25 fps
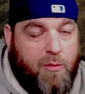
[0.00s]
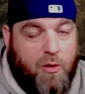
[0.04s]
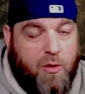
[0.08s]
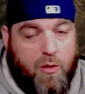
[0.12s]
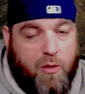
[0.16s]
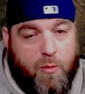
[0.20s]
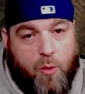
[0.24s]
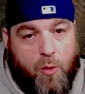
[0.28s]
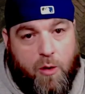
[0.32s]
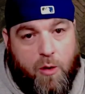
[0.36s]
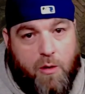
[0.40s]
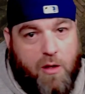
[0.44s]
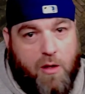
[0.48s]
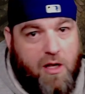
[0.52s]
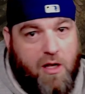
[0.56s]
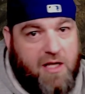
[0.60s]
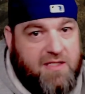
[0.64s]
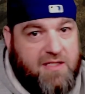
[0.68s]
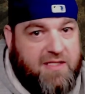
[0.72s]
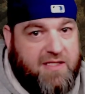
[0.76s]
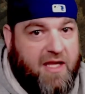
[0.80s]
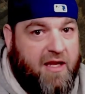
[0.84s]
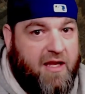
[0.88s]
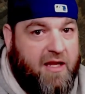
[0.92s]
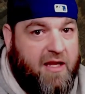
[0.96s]
Immortal
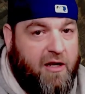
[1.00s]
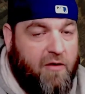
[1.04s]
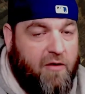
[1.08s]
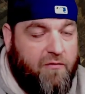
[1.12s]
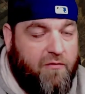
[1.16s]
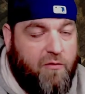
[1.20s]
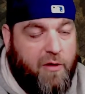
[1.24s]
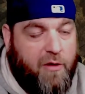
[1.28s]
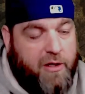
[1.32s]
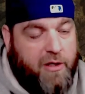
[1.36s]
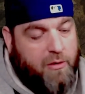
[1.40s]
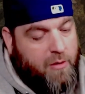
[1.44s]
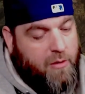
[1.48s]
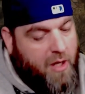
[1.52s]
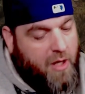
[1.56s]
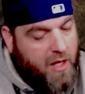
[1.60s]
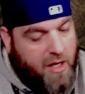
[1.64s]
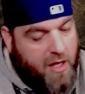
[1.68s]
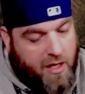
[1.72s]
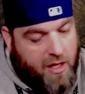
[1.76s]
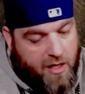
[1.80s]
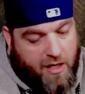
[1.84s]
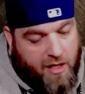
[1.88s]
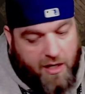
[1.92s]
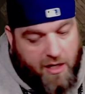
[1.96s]
content here for you.
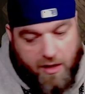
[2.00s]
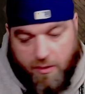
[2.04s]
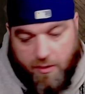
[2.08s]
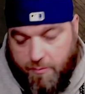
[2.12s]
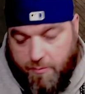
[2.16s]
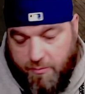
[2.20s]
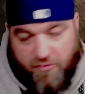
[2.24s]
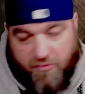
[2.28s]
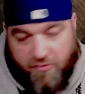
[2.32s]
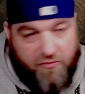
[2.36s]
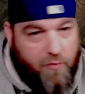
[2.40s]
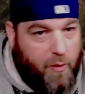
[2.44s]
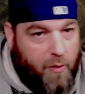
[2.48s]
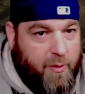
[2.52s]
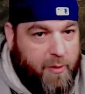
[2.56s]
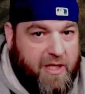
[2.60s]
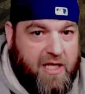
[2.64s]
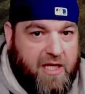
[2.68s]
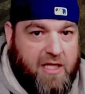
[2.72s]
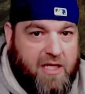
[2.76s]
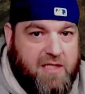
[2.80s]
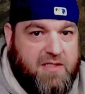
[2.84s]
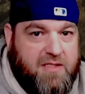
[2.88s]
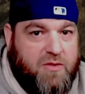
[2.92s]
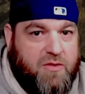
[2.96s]
Before we
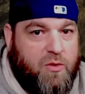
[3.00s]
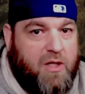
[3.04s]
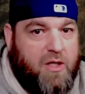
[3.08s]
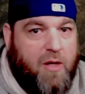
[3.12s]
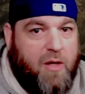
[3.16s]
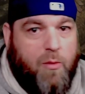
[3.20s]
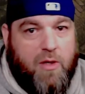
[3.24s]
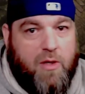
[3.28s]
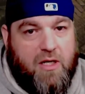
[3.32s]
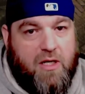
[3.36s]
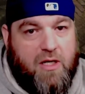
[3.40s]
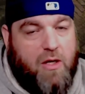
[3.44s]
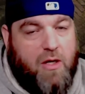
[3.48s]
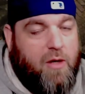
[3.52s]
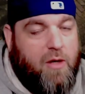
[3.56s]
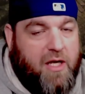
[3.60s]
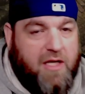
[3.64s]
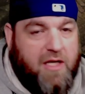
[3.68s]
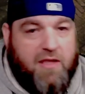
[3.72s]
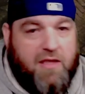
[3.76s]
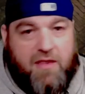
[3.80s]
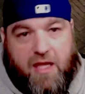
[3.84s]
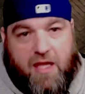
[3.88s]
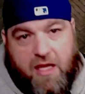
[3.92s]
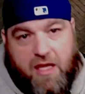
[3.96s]
get into it, I want to go ahead
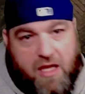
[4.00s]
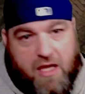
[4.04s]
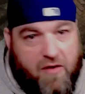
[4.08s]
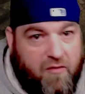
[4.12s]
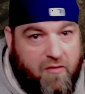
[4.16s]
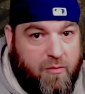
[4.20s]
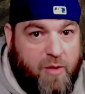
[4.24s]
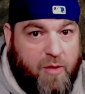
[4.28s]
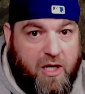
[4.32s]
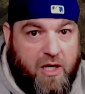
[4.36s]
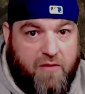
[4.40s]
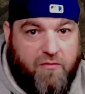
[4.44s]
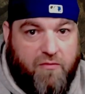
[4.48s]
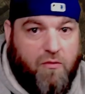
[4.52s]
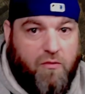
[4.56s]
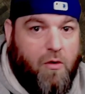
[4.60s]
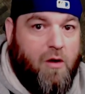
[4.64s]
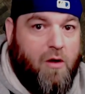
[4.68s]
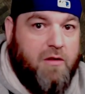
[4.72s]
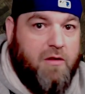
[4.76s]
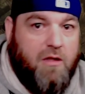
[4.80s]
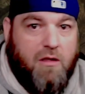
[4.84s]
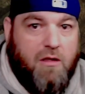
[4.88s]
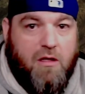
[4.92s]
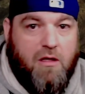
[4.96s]
and thank everybody for
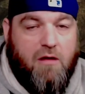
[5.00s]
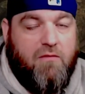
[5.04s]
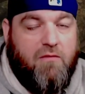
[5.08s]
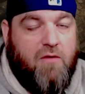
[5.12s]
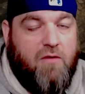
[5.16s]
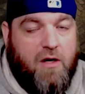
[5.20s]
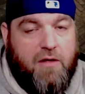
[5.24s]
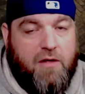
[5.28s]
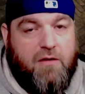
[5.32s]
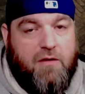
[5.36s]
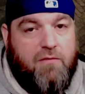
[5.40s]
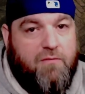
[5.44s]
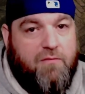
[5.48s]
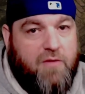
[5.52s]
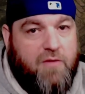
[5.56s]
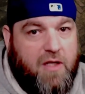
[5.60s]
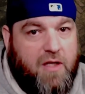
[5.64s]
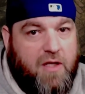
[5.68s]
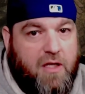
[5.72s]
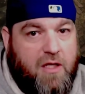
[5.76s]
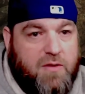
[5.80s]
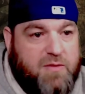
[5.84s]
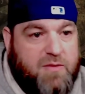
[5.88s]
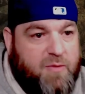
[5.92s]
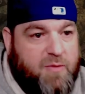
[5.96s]
all the love on the
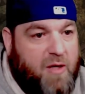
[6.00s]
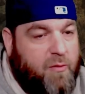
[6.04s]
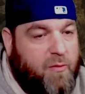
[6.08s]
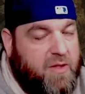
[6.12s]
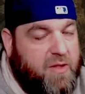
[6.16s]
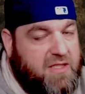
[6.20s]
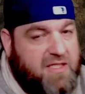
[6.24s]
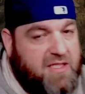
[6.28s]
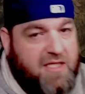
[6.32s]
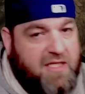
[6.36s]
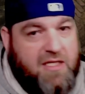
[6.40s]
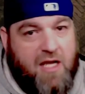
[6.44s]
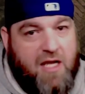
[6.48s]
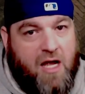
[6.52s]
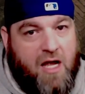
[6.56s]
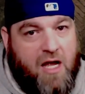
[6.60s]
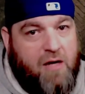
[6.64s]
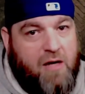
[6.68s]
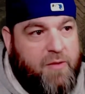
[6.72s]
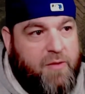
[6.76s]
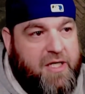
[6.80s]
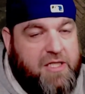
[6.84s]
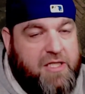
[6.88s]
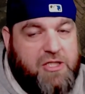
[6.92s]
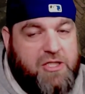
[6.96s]
videos, man. We did not
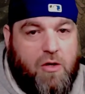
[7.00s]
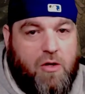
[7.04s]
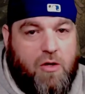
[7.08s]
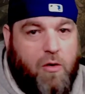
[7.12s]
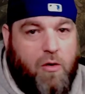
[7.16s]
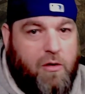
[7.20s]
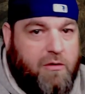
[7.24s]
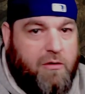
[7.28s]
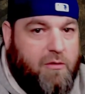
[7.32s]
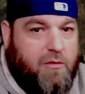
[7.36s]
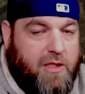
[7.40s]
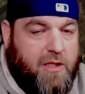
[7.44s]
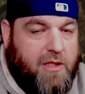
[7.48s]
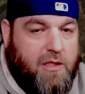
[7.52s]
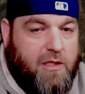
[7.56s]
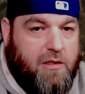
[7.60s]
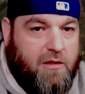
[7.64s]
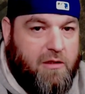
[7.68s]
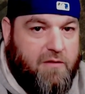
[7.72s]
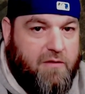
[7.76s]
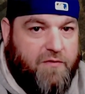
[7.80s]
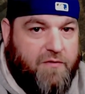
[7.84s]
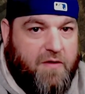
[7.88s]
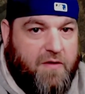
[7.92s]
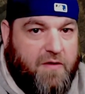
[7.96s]
reach our
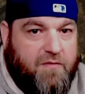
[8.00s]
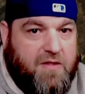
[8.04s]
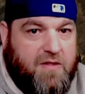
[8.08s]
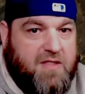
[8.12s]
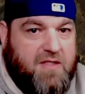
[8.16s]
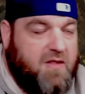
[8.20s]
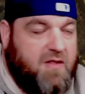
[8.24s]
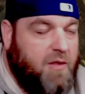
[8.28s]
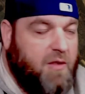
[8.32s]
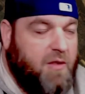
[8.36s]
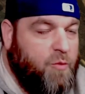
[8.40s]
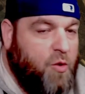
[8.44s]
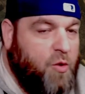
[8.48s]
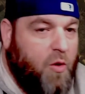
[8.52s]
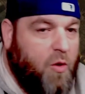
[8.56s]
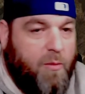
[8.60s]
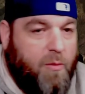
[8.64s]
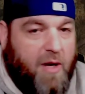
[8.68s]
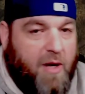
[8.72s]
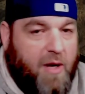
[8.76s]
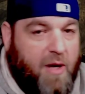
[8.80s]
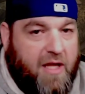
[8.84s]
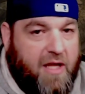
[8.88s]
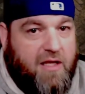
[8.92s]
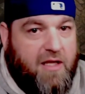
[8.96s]
350 sub goal
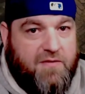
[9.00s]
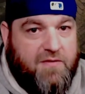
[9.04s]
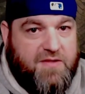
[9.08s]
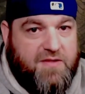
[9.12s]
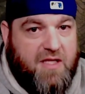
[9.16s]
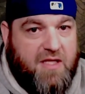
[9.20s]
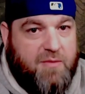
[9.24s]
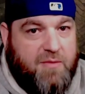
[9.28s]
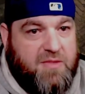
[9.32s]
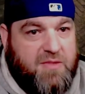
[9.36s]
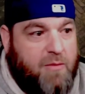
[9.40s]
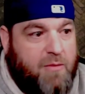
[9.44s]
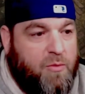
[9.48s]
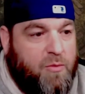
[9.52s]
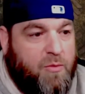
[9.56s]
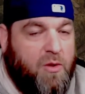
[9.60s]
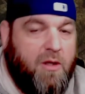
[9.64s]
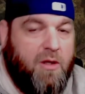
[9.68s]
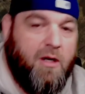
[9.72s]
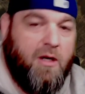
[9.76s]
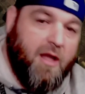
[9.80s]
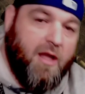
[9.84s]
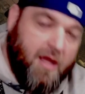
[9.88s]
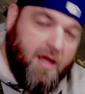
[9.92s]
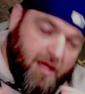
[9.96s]
by the end of September.
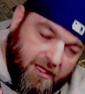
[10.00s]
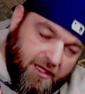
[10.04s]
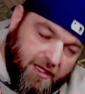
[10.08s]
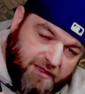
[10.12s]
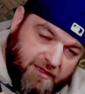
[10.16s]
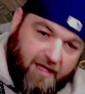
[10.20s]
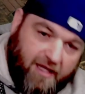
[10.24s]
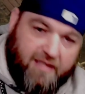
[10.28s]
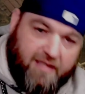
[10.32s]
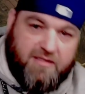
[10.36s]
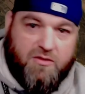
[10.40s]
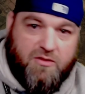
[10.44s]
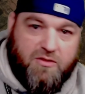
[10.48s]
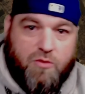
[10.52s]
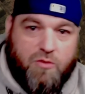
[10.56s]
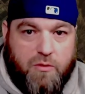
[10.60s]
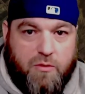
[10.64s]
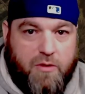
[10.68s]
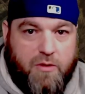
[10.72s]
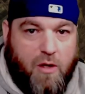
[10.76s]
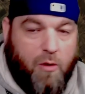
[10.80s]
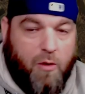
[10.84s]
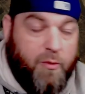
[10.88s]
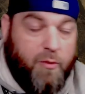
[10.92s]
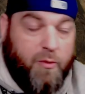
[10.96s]
That's cool
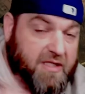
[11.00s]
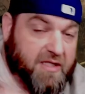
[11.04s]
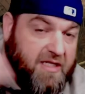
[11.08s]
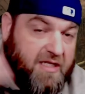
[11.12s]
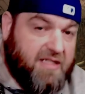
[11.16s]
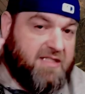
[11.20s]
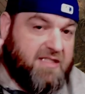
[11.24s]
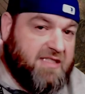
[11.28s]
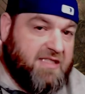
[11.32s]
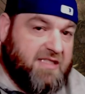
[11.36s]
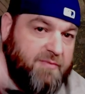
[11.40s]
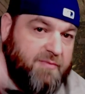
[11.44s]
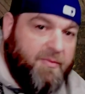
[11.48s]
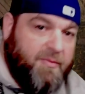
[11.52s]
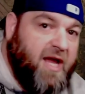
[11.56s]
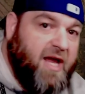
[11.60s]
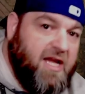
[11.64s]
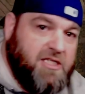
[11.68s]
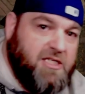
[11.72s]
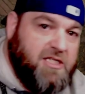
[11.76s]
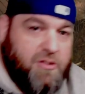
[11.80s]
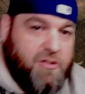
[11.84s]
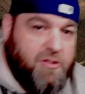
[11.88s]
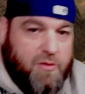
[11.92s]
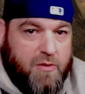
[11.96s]
though. We did
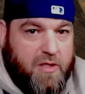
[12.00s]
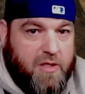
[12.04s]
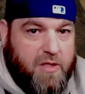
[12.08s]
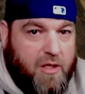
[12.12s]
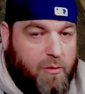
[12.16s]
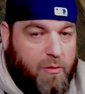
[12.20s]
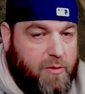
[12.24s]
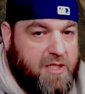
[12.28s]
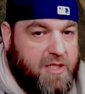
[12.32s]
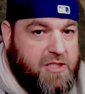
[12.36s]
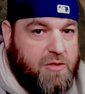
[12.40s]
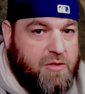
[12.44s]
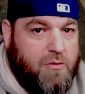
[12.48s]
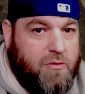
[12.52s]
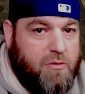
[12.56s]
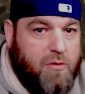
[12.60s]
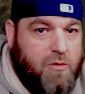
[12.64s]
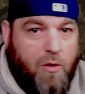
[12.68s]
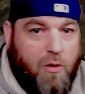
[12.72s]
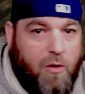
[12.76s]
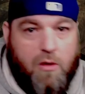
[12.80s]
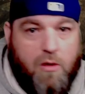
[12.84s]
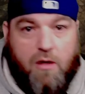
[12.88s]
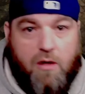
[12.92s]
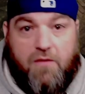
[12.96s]
smash through the original
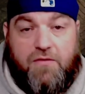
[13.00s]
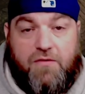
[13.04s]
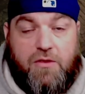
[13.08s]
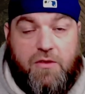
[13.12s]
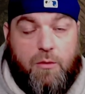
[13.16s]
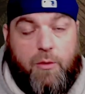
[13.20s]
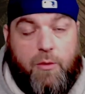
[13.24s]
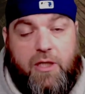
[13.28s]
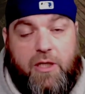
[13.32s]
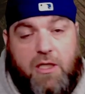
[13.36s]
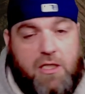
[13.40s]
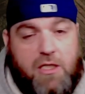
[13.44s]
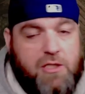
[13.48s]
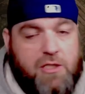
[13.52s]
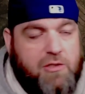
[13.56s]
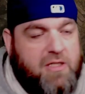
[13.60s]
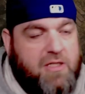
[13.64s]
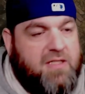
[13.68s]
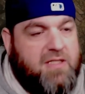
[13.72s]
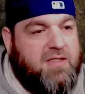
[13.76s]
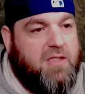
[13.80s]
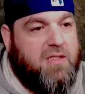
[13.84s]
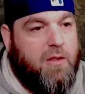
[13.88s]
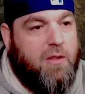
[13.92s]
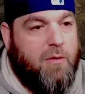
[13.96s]
goal of
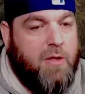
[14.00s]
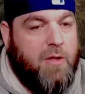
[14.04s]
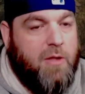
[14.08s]
300. So